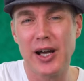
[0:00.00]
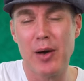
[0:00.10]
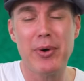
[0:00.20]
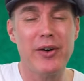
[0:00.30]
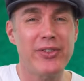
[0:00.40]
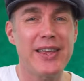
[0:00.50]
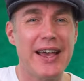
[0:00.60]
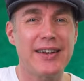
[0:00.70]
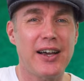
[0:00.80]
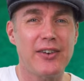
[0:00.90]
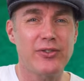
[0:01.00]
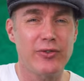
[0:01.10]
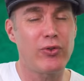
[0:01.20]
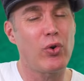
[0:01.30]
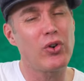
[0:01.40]
above the and after
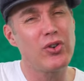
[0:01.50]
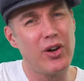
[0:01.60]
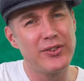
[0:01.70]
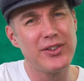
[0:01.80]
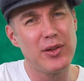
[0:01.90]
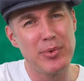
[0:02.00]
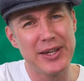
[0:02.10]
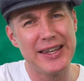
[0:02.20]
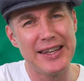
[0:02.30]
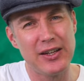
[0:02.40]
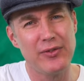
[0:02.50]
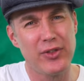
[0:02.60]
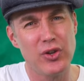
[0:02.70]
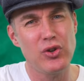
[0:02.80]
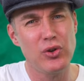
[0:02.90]
four not at the beginning of
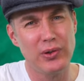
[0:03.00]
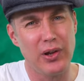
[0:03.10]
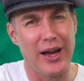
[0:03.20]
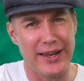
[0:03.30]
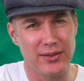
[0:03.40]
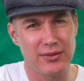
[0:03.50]
the new line